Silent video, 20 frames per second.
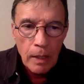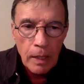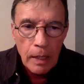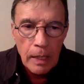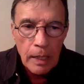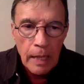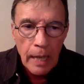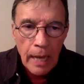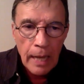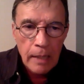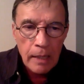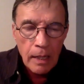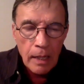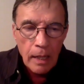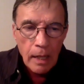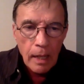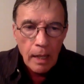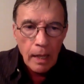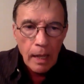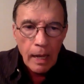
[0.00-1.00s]
He had
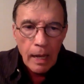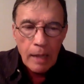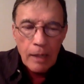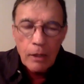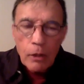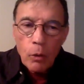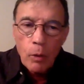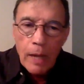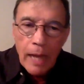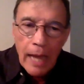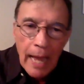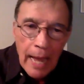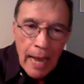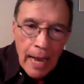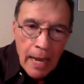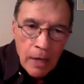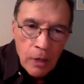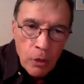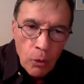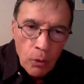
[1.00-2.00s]
a little
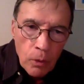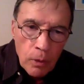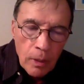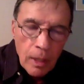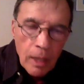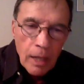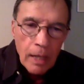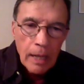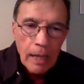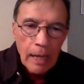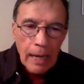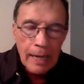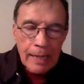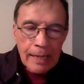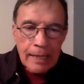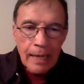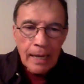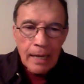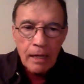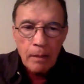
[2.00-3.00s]
candle, and
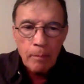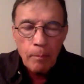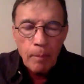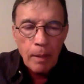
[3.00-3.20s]
he had